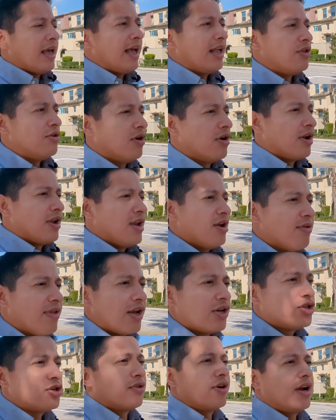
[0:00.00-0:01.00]
and you're going to hear
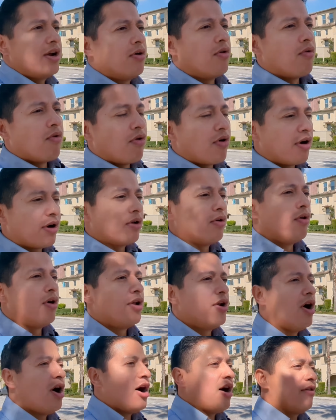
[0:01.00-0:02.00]
that train horn
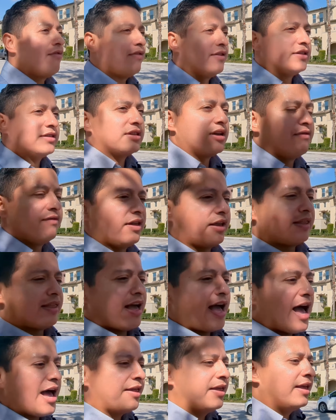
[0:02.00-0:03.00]
going off and stuff like
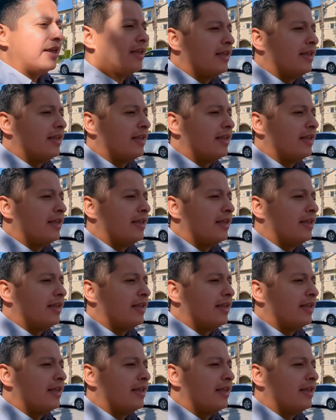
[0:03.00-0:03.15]
that.